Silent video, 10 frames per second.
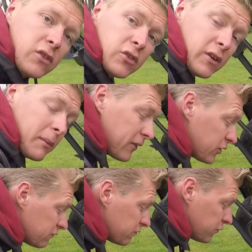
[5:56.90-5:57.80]
good thing about the
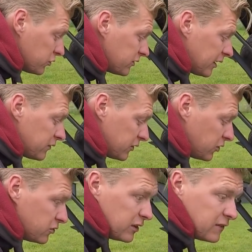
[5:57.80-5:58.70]
front end of a
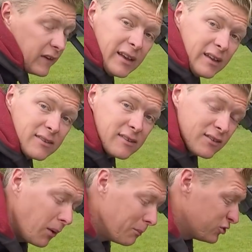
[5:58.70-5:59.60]
2CV is there's
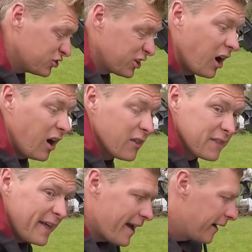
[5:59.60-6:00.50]
not much car
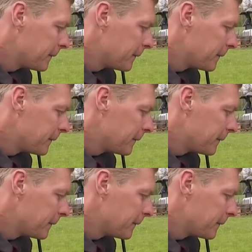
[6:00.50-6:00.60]
there.